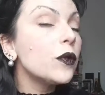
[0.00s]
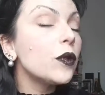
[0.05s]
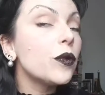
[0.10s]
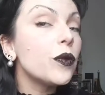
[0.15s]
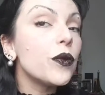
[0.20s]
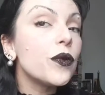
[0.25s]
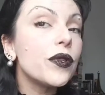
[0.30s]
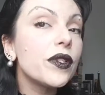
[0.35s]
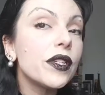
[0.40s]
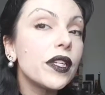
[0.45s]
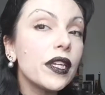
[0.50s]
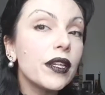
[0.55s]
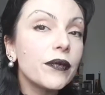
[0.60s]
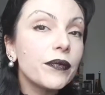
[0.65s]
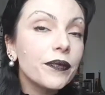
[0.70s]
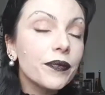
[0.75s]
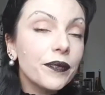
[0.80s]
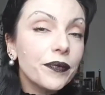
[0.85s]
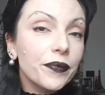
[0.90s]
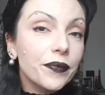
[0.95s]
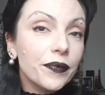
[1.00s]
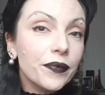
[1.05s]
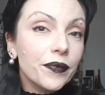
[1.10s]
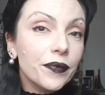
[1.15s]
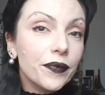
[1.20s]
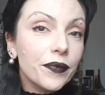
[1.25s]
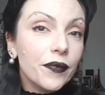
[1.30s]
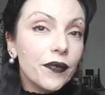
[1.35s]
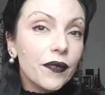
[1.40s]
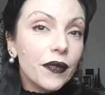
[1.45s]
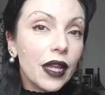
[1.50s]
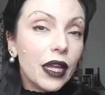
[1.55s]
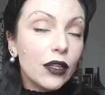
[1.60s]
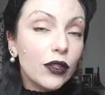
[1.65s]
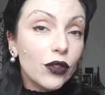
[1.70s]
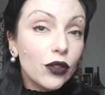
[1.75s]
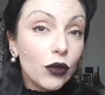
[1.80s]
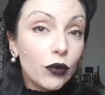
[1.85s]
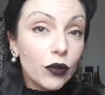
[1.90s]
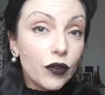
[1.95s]
We will see.
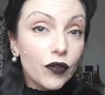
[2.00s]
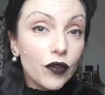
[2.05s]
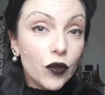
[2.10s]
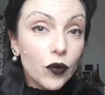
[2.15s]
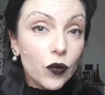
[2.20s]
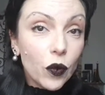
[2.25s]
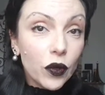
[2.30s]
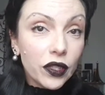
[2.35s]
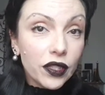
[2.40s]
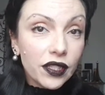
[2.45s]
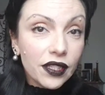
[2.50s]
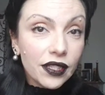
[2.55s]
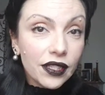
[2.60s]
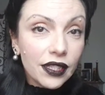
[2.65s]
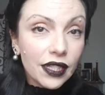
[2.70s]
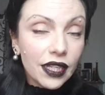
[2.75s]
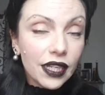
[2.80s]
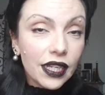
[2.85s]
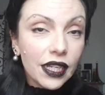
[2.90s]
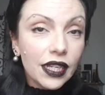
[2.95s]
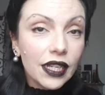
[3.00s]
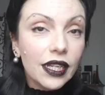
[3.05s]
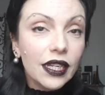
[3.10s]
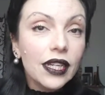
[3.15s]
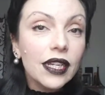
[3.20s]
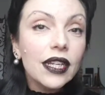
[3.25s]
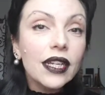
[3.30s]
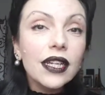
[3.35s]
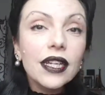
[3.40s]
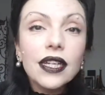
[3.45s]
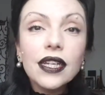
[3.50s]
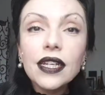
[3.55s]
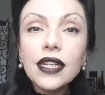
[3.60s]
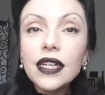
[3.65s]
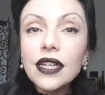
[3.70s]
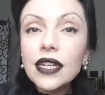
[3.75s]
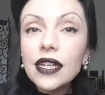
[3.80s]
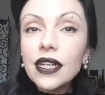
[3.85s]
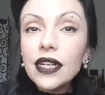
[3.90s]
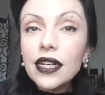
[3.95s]
So if you want to see
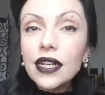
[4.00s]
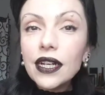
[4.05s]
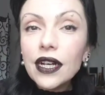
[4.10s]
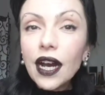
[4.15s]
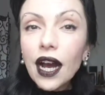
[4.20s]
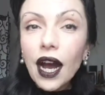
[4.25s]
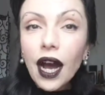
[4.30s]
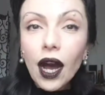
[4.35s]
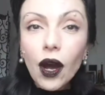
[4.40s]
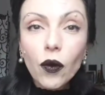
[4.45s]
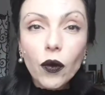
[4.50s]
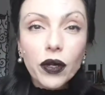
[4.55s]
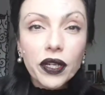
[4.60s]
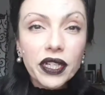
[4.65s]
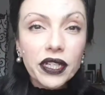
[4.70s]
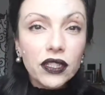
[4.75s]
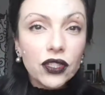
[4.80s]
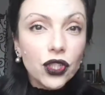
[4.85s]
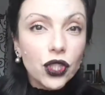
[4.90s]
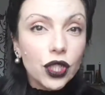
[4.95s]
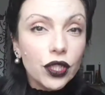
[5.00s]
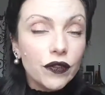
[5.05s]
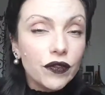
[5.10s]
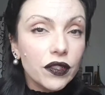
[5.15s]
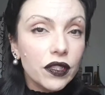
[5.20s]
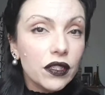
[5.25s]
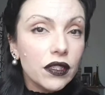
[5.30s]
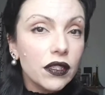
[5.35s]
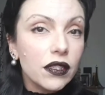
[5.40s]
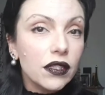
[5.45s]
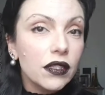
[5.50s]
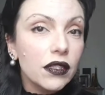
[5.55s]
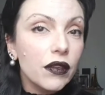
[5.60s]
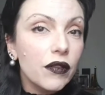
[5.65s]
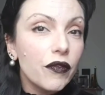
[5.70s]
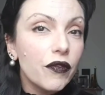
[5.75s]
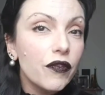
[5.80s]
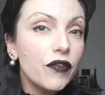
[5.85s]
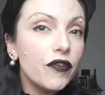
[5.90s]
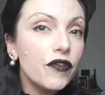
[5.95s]
how I achieved
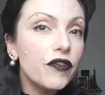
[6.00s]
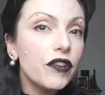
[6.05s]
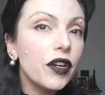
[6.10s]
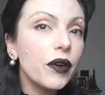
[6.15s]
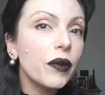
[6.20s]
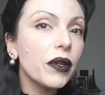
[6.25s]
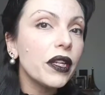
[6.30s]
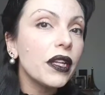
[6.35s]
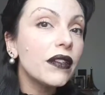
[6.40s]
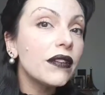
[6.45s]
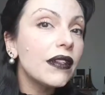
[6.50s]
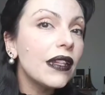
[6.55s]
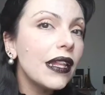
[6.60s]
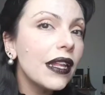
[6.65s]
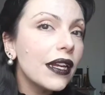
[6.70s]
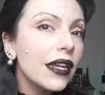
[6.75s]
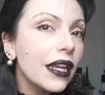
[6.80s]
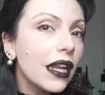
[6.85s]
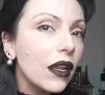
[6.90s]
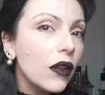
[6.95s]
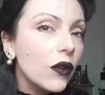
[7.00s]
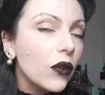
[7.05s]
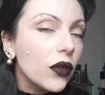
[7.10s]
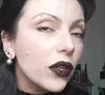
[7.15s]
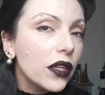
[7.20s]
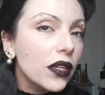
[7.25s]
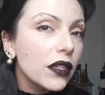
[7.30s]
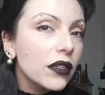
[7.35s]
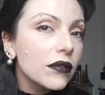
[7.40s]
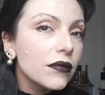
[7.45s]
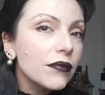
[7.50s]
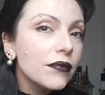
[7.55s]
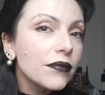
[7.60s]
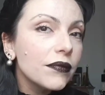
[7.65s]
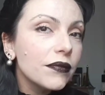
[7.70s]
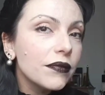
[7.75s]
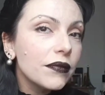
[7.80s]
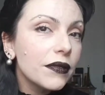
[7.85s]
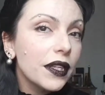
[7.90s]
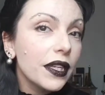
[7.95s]
this very unlucky look,
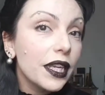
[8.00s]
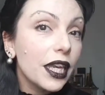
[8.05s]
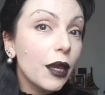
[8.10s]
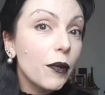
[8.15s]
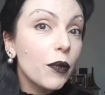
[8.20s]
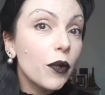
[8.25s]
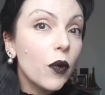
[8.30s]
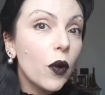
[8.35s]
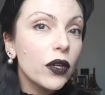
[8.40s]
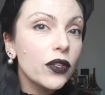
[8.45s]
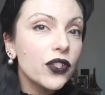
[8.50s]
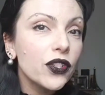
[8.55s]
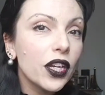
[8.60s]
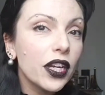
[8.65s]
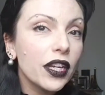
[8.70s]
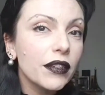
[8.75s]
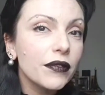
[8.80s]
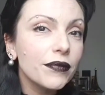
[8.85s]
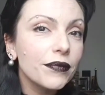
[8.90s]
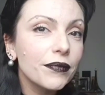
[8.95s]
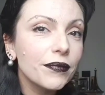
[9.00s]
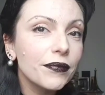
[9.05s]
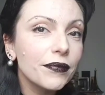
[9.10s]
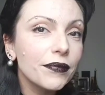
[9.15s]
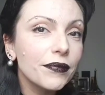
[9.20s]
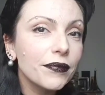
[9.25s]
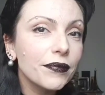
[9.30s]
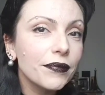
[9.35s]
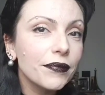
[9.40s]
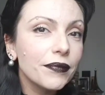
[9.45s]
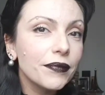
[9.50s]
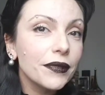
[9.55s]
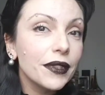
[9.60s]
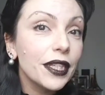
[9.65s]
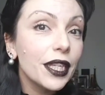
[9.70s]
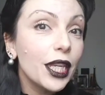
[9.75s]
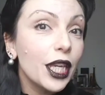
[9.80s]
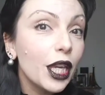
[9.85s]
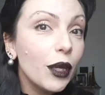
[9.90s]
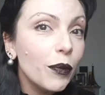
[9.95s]
keep watching.
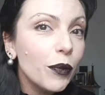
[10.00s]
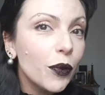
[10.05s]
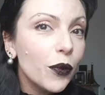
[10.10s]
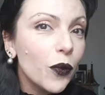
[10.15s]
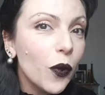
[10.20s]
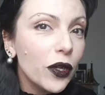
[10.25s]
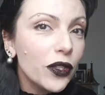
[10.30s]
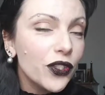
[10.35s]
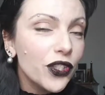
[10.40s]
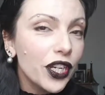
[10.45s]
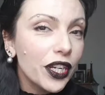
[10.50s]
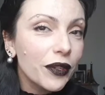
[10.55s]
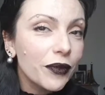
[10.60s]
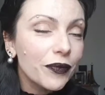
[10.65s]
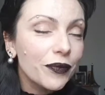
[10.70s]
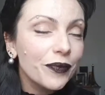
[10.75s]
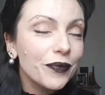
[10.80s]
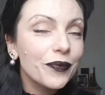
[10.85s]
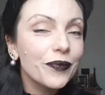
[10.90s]
Keep watching.